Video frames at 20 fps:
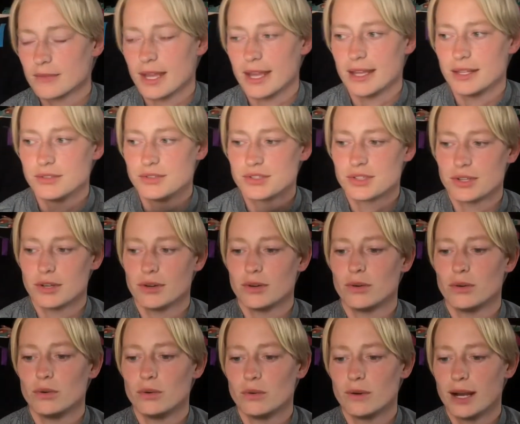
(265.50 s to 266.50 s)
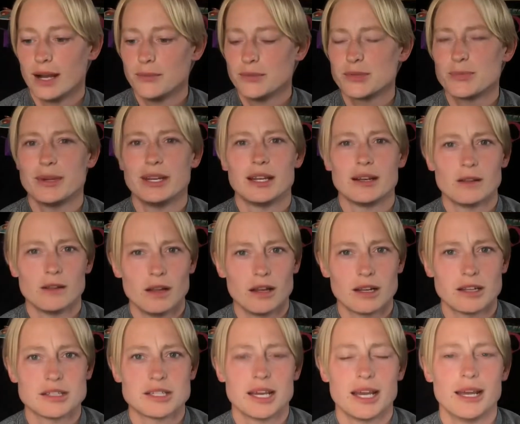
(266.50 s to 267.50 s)
And so I'm spending a lot
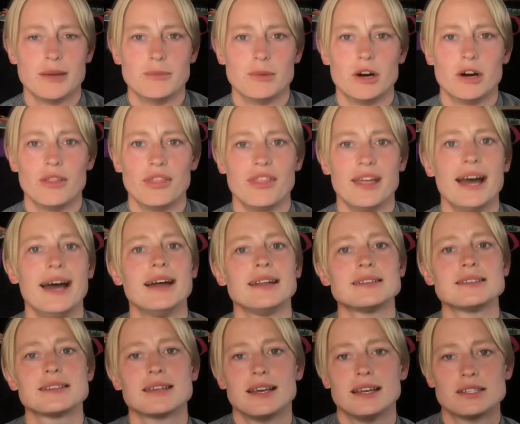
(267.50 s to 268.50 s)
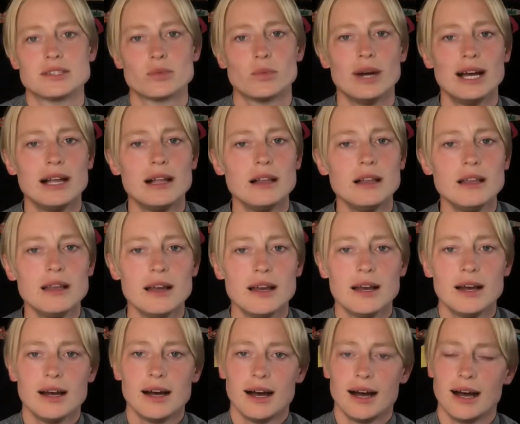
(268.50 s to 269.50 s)
of time on that as well.
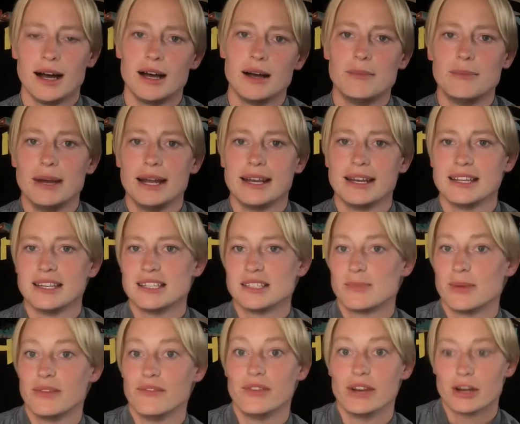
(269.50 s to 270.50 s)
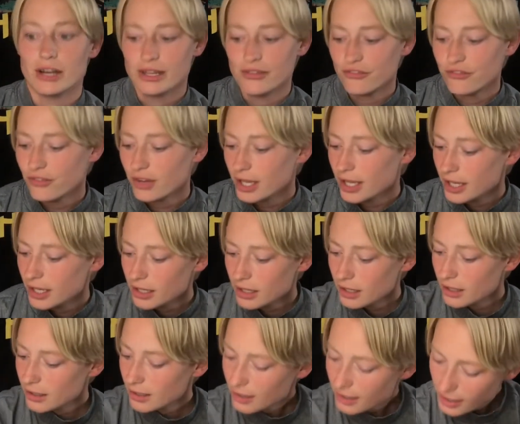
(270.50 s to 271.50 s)
And it has been very fun.
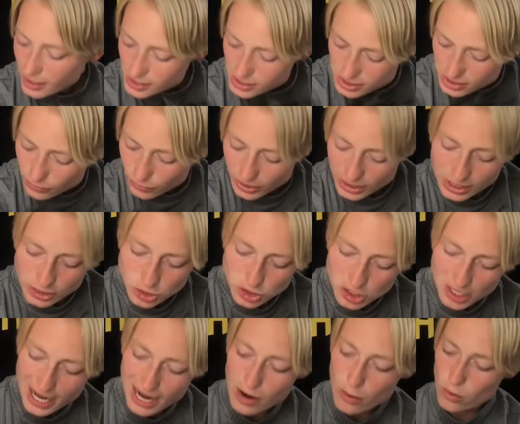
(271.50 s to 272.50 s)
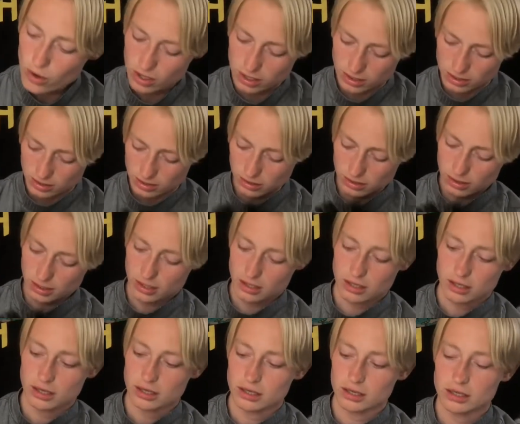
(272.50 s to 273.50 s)
Hey, do you want to get your cow? Look,
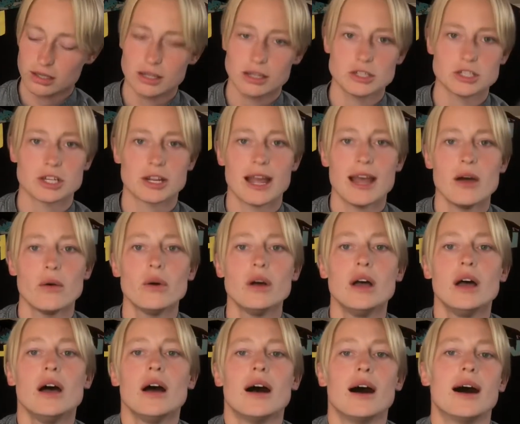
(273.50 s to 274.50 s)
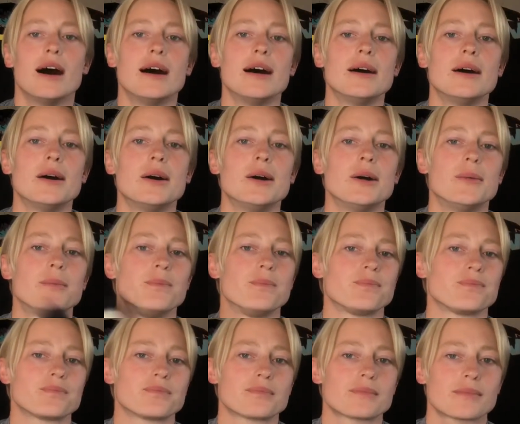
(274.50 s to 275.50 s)
here's your cow. And
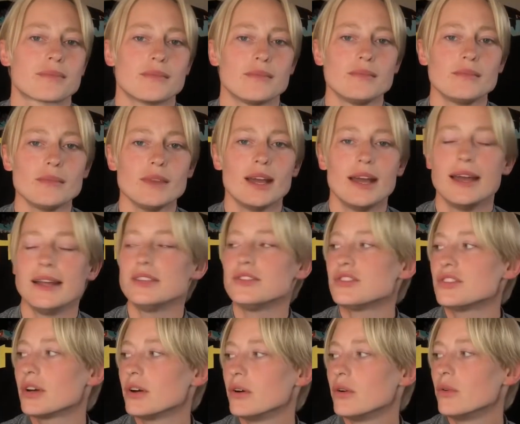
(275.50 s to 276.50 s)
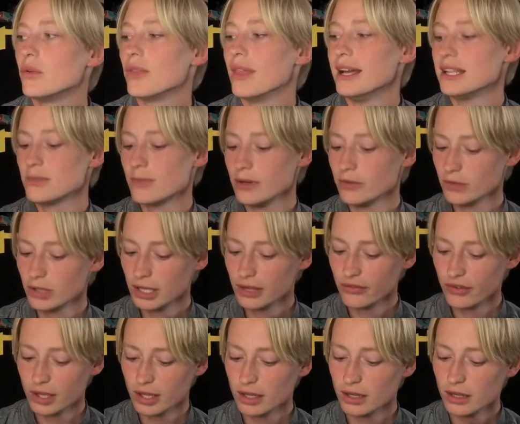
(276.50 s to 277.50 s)
so that's been really
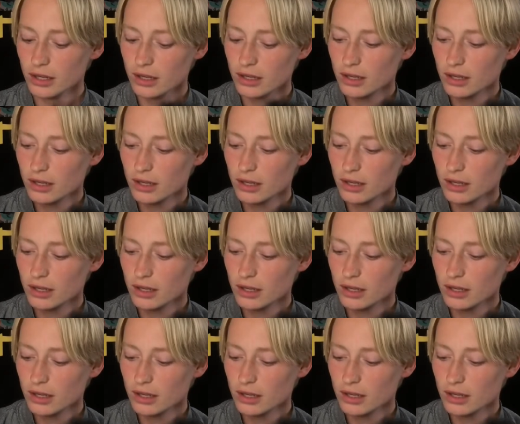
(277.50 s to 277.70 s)
fun.